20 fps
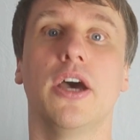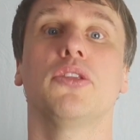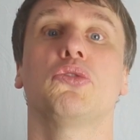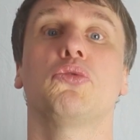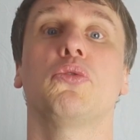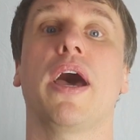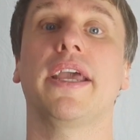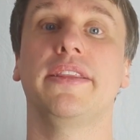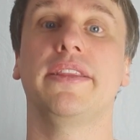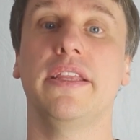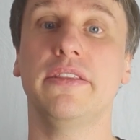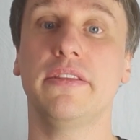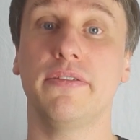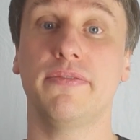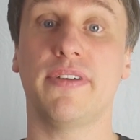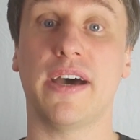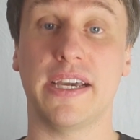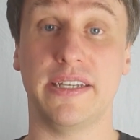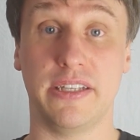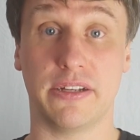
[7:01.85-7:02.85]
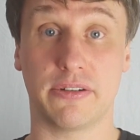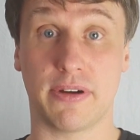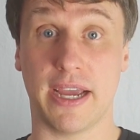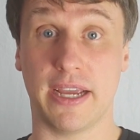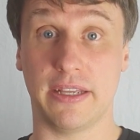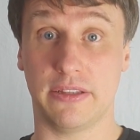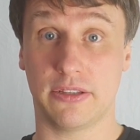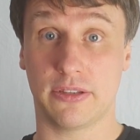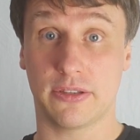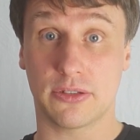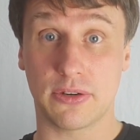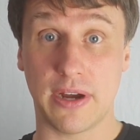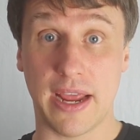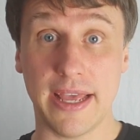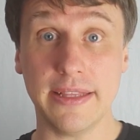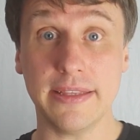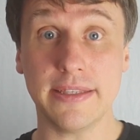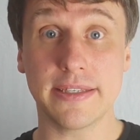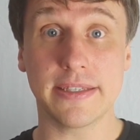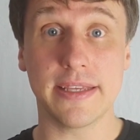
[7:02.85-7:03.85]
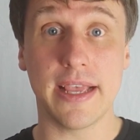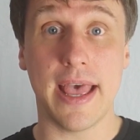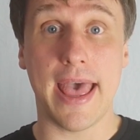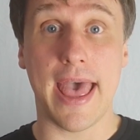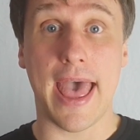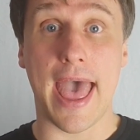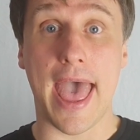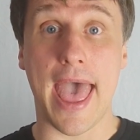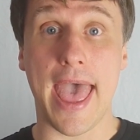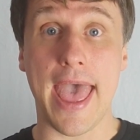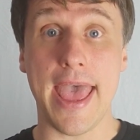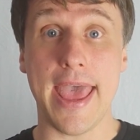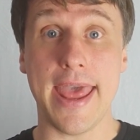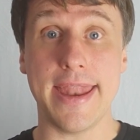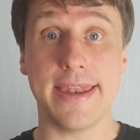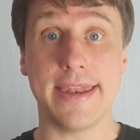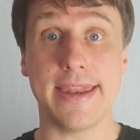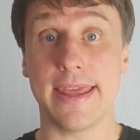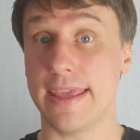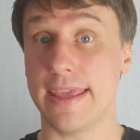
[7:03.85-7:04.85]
to identify the right trends and